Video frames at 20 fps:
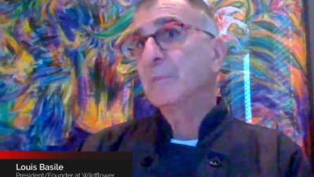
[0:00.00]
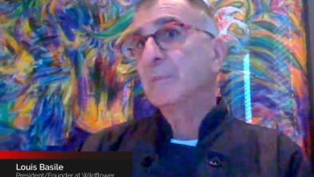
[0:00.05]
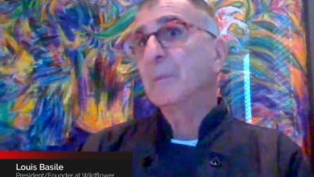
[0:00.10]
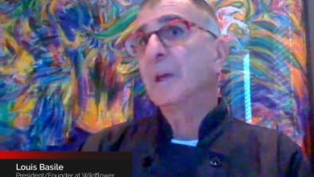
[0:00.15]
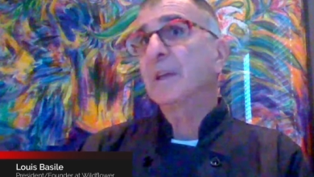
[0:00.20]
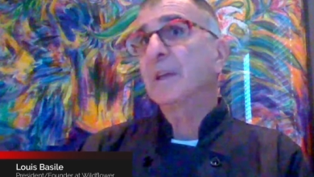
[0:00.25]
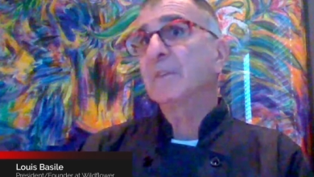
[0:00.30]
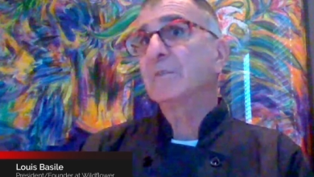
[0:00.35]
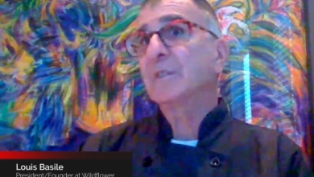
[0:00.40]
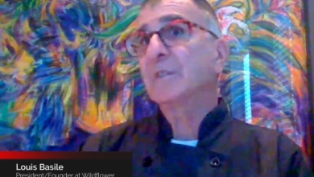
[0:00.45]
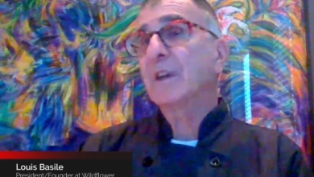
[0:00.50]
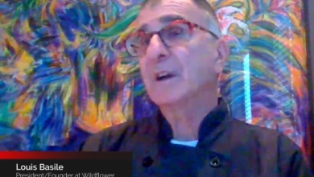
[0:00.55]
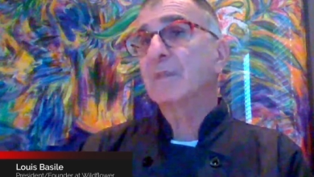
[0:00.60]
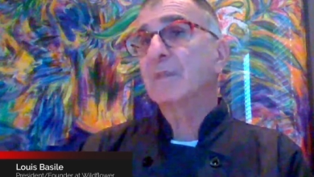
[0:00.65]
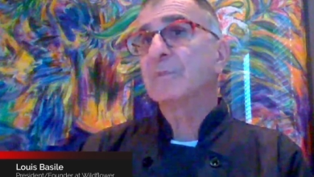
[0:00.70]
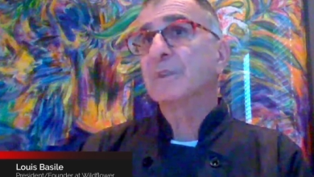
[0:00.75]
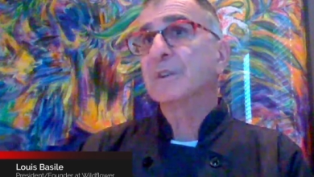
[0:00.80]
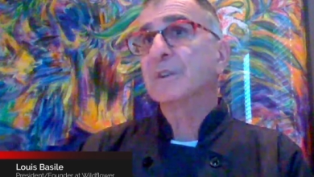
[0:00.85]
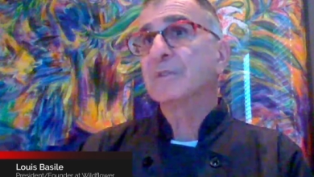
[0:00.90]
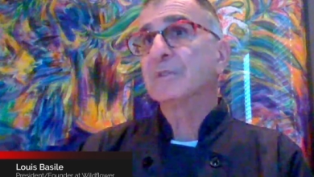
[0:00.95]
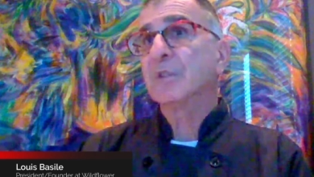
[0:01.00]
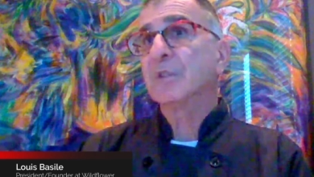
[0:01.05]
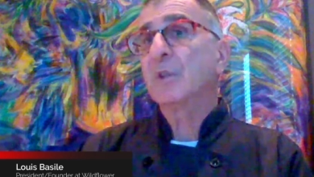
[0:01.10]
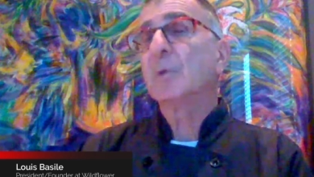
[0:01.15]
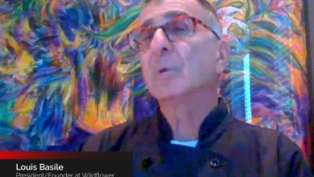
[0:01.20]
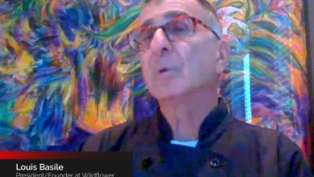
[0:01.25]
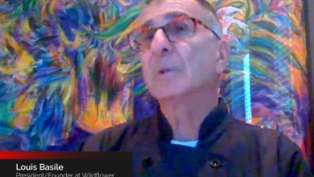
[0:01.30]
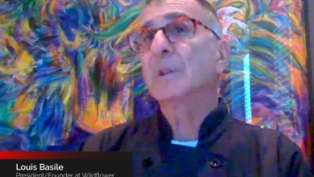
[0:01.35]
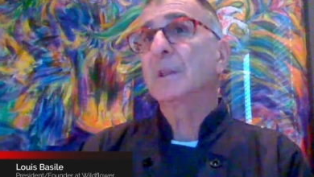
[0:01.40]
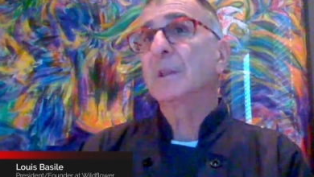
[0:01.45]
some nice coverage
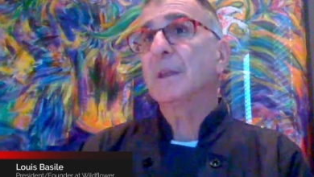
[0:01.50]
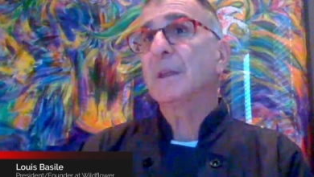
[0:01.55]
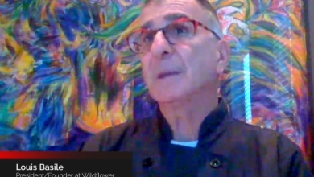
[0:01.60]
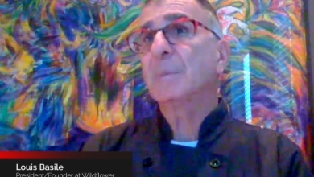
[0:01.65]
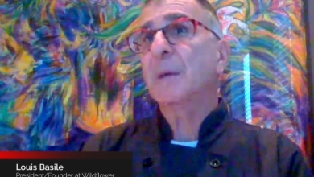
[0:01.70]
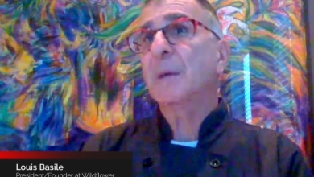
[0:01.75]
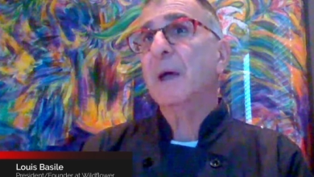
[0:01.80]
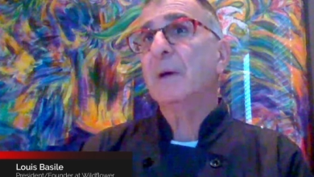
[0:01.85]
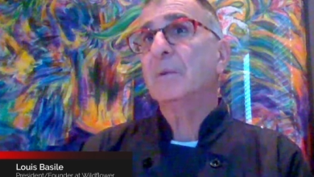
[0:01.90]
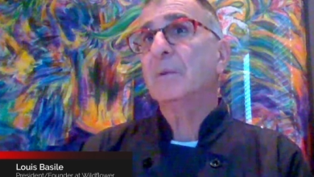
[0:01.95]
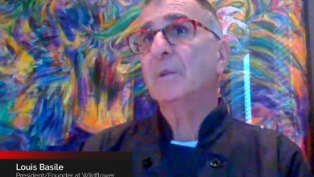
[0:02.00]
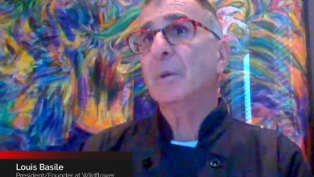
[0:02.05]
locally about